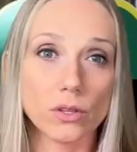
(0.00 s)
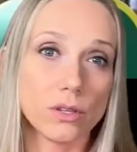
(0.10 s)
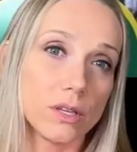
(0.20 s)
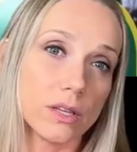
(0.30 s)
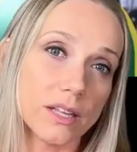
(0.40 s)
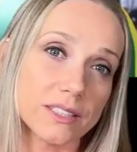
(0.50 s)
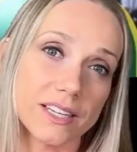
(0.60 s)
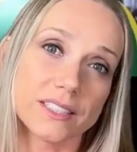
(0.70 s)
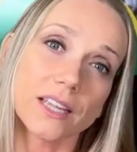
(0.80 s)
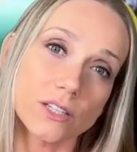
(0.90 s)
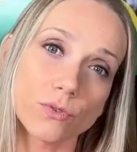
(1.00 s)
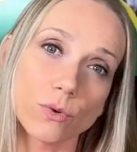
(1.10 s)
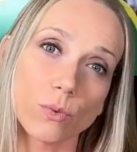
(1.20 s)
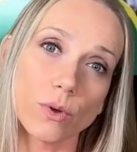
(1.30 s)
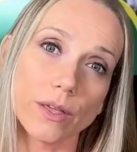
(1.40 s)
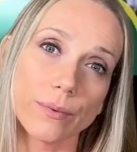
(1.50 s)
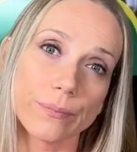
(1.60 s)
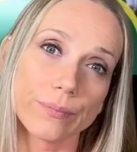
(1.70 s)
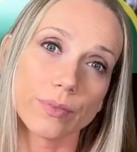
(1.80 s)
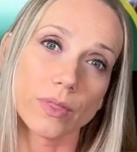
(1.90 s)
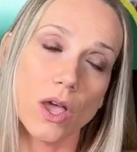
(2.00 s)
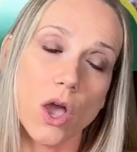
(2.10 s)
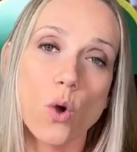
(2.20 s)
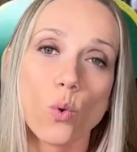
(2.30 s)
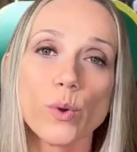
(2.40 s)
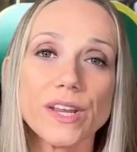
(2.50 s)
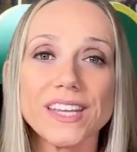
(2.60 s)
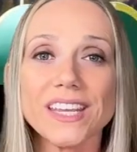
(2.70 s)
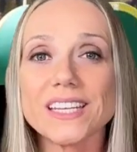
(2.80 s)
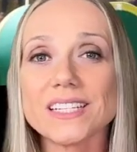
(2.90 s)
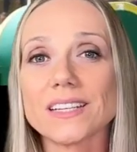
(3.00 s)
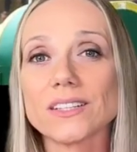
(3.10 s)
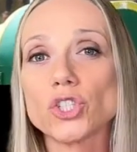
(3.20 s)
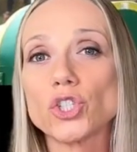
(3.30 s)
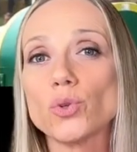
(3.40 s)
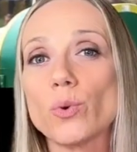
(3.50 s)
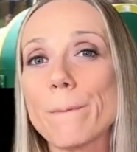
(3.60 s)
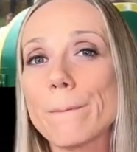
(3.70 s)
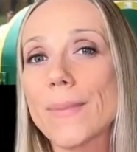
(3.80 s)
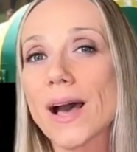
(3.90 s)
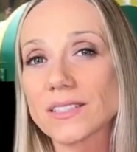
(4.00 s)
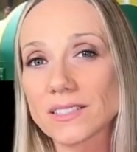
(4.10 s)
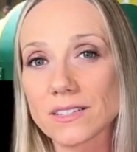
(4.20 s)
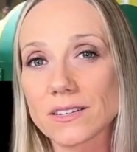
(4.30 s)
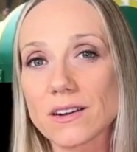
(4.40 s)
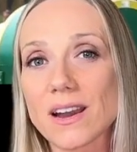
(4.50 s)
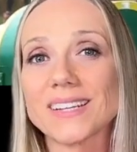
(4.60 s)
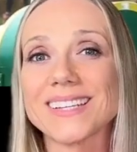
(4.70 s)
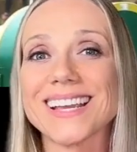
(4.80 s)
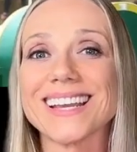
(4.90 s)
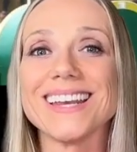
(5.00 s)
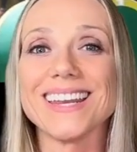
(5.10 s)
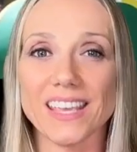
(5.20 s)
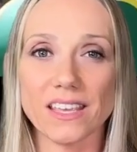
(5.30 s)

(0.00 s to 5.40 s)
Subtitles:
in a successful way, we need to master a technique